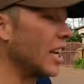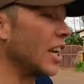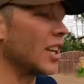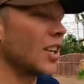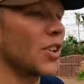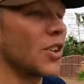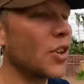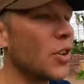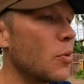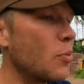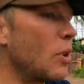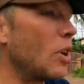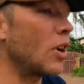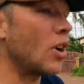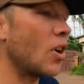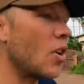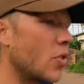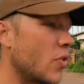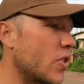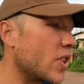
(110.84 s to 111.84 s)
and learn about
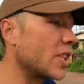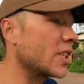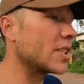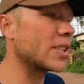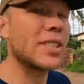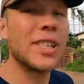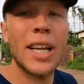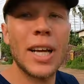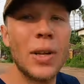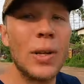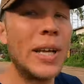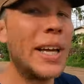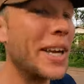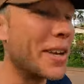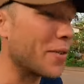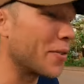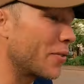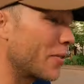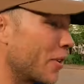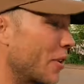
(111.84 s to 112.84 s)
all things Lao
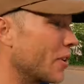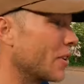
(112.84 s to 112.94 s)
life.